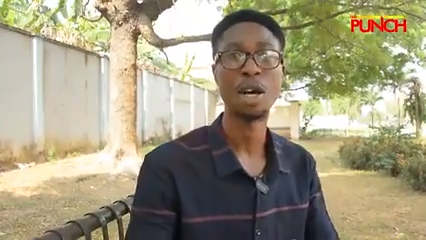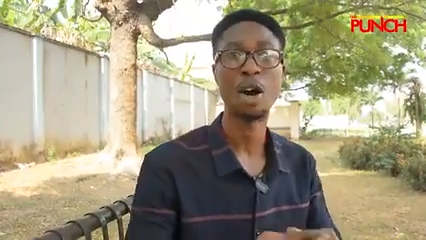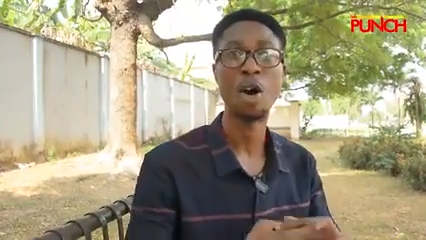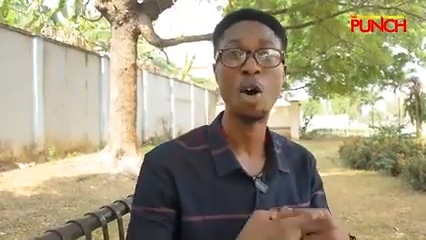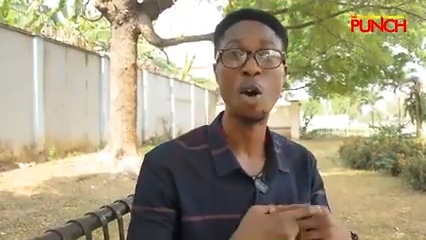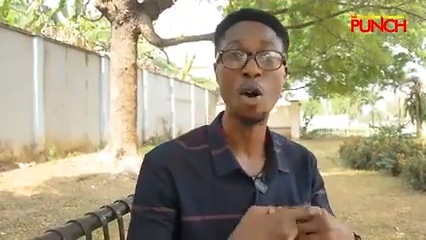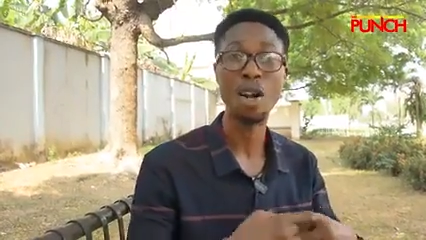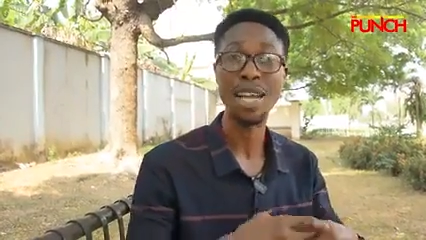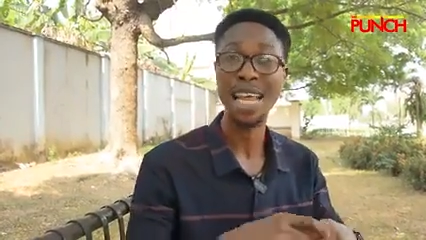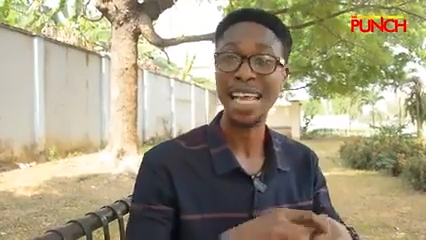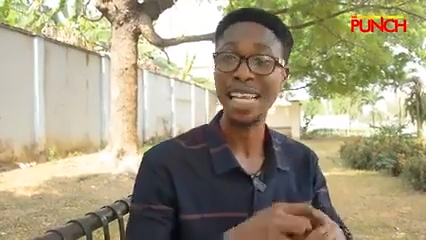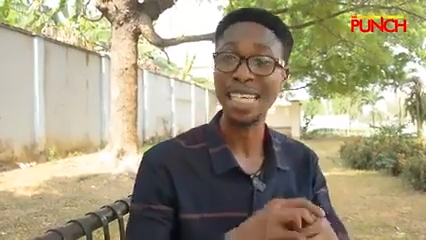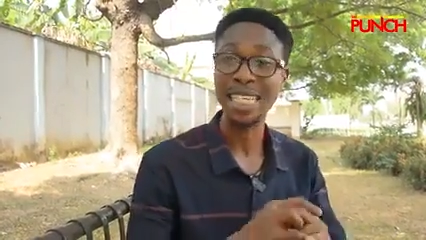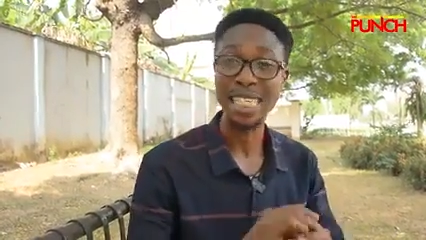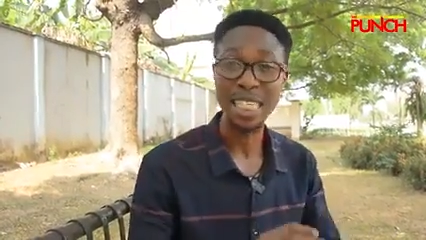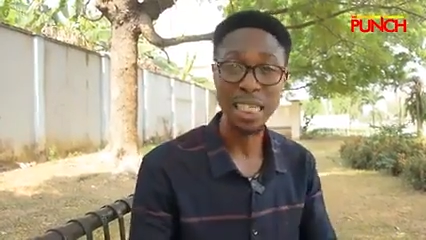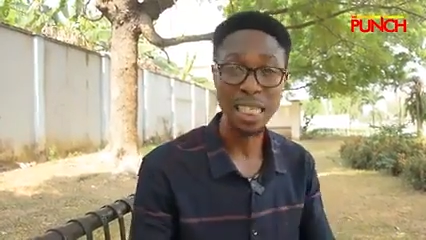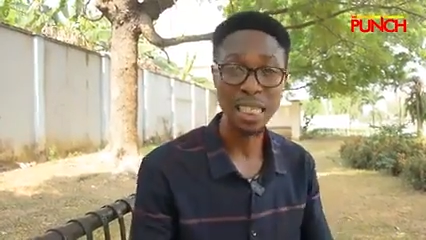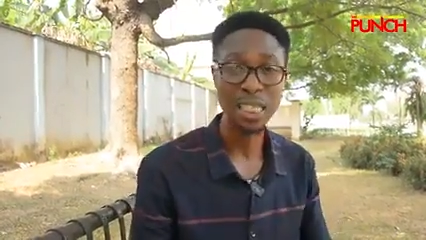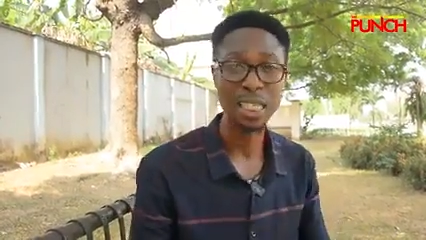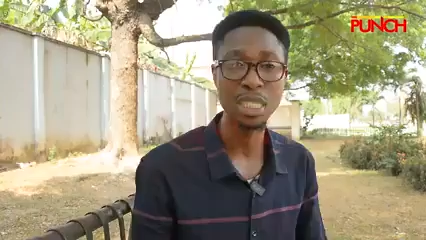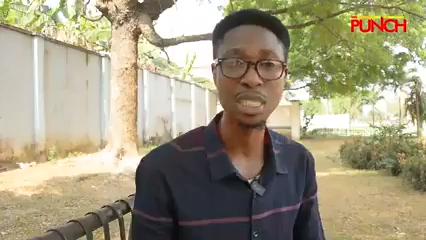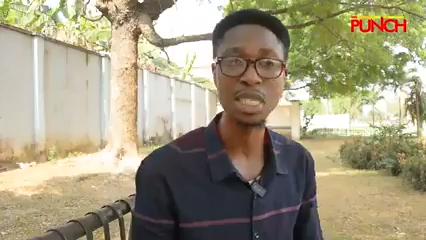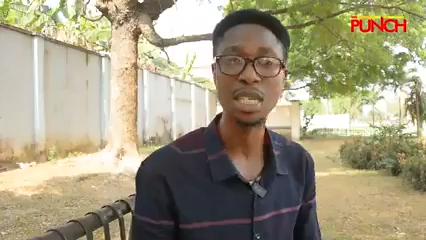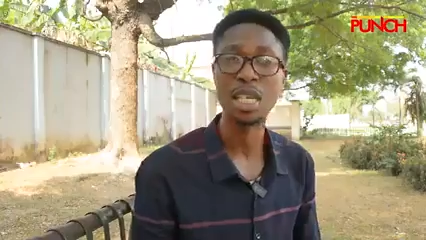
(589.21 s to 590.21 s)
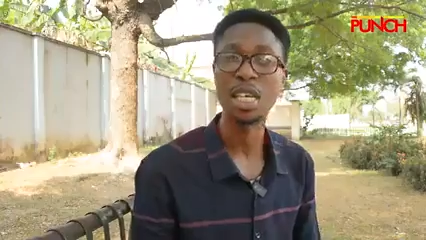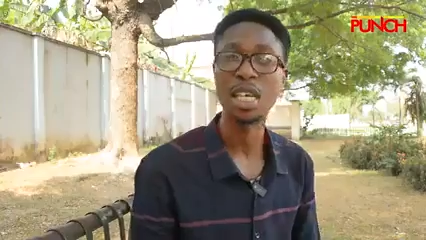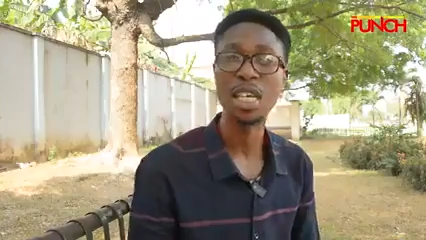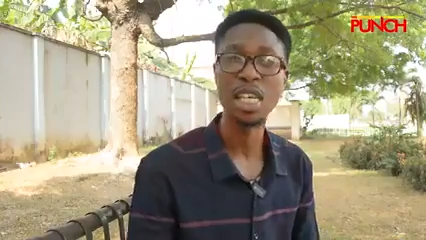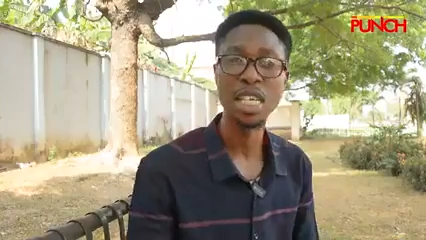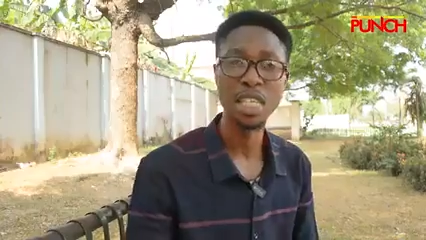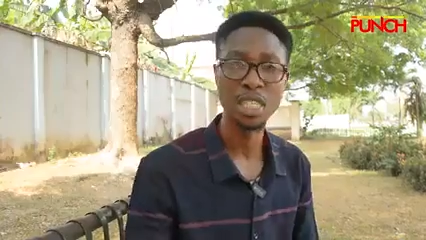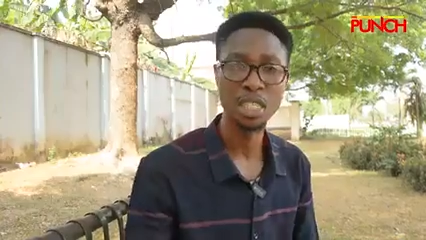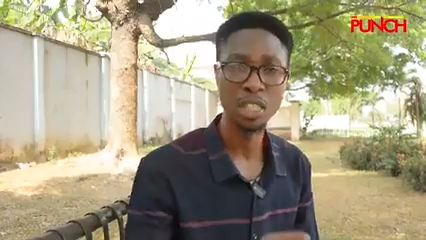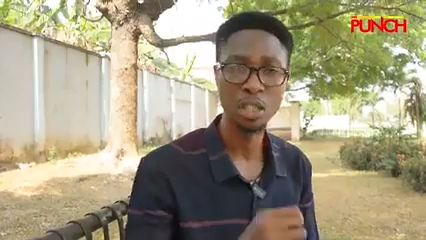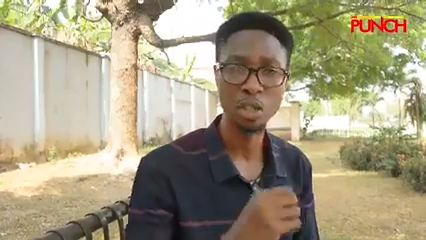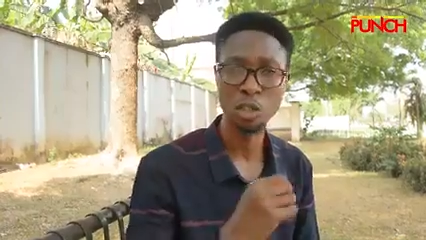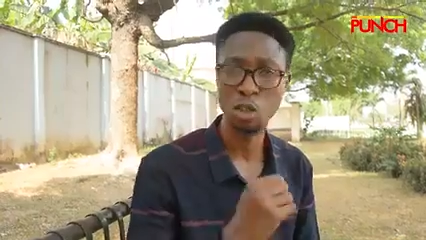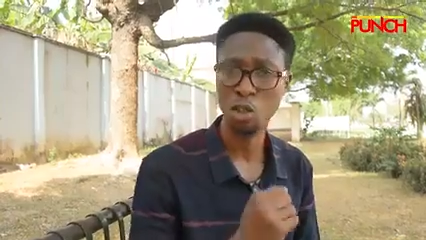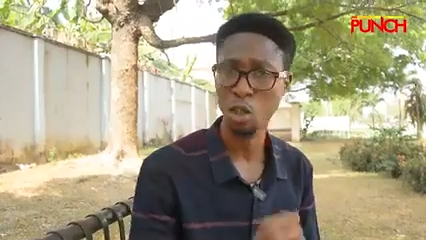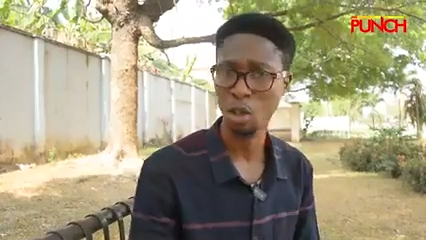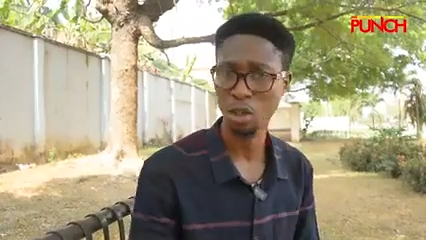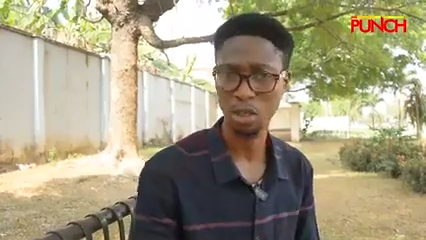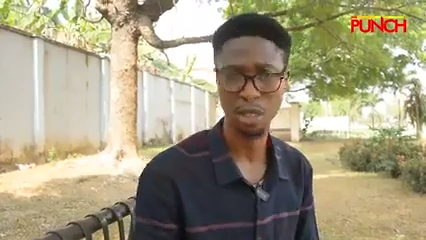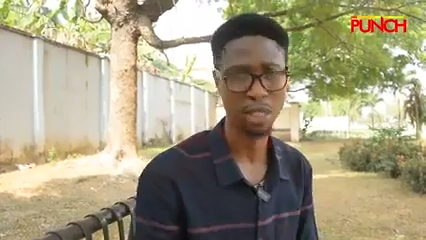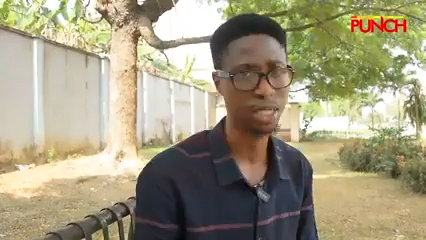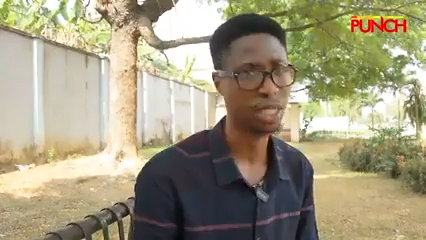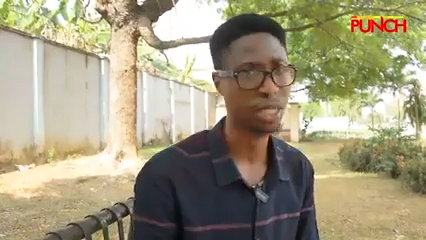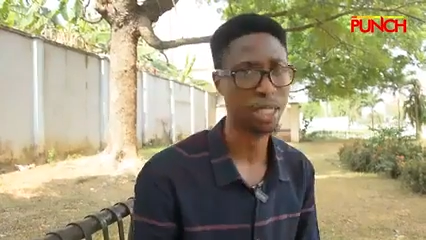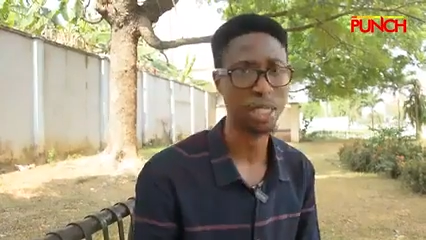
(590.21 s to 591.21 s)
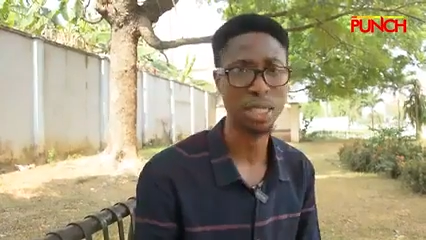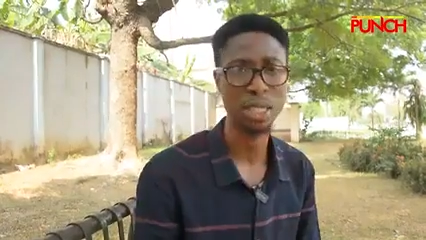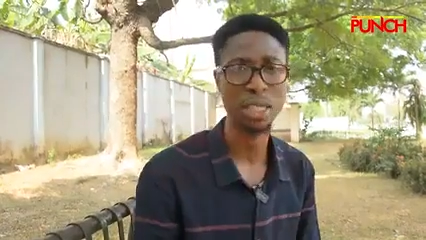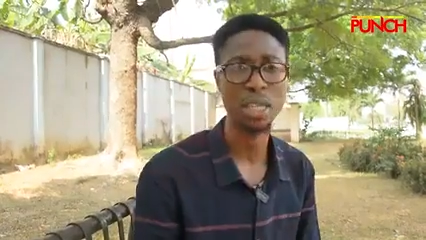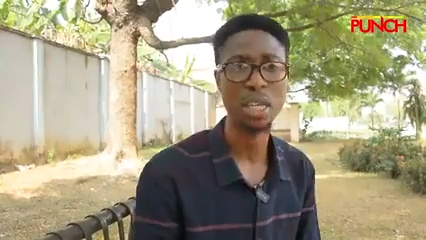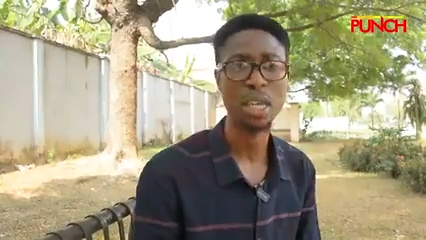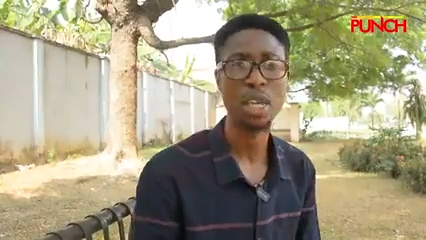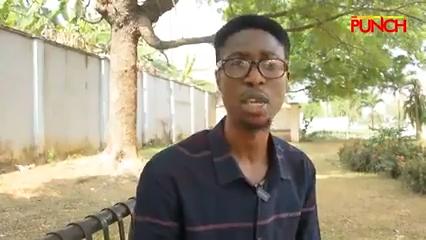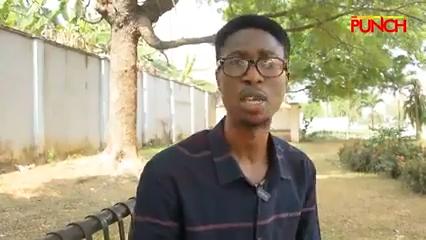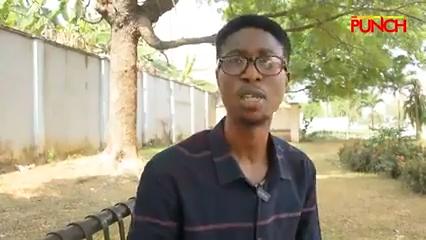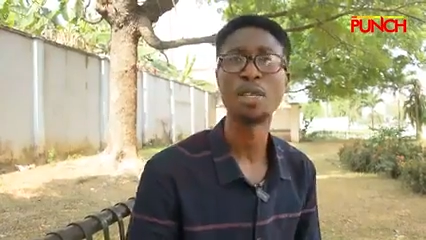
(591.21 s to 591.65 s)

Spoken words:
All I need is justice.